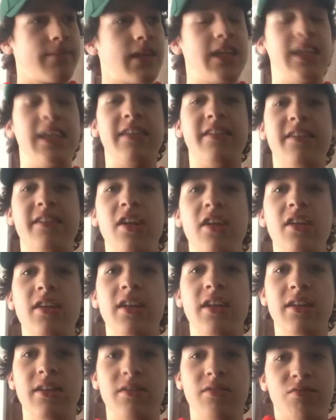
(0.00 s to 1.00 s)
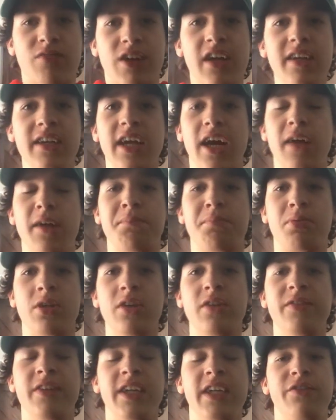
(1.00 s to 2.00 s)
he's still really
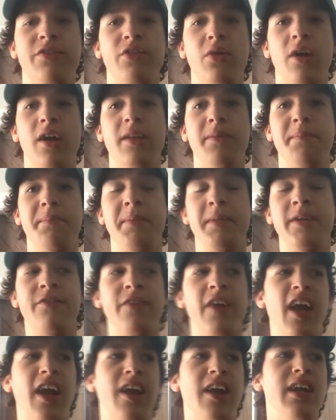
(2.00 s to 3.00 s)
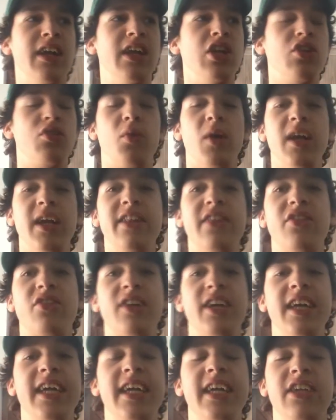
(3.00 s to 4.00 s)
unproven if you want to be fair.
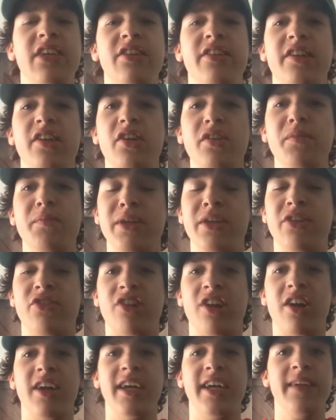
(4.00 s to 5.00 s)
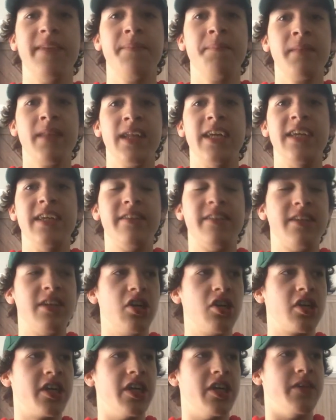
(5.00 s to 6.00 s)
23, he's still maturing, he's
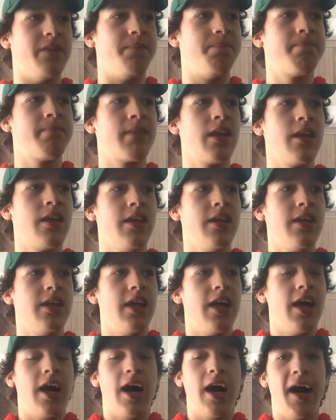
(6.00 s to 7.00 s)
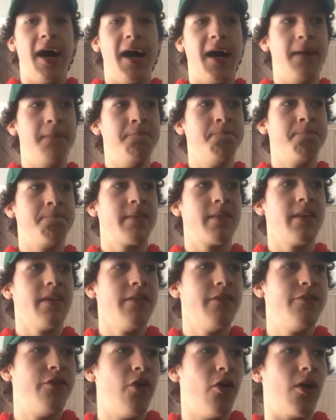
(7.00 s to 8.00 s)
still good.
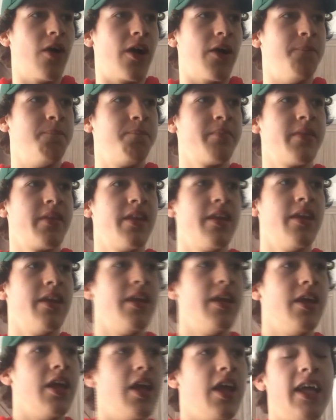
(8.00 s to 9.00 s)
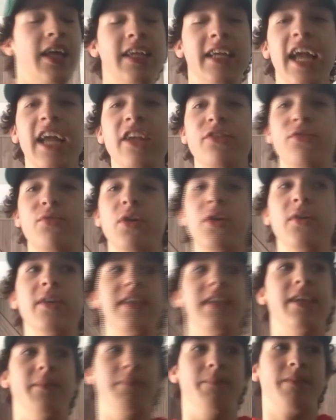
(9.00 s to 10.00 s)
4, Gase
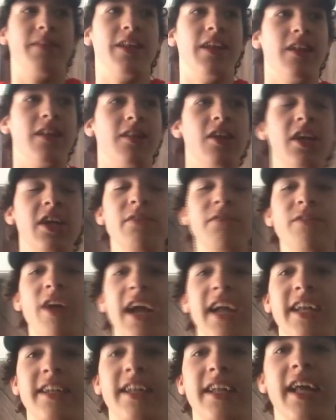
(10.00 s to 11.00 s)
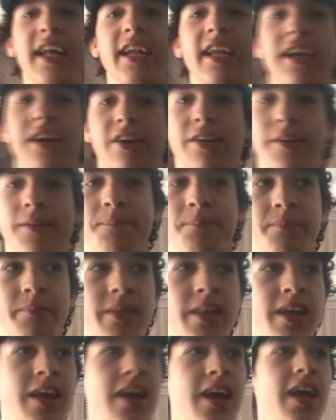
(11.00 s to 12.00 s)
ruined him. Look at Ryan Tannehill.
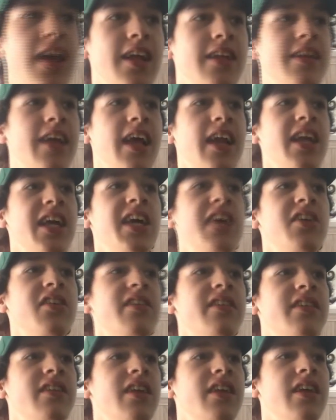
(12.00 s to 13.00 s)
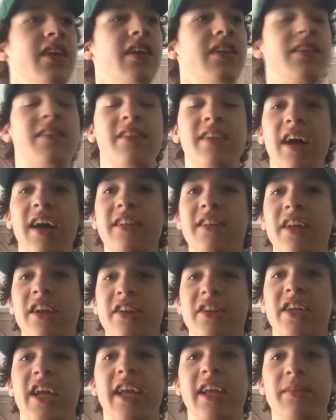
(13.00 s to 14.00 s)
Tannehill's sucked
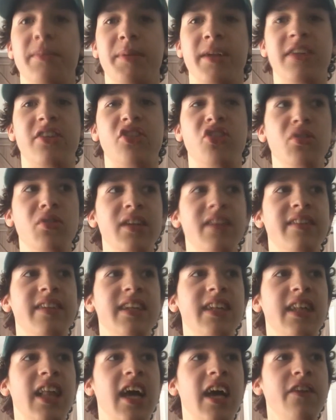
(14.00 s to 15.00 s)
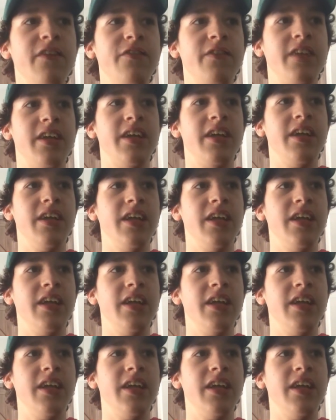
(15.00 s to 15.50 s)
under Gase, but as soon as he left,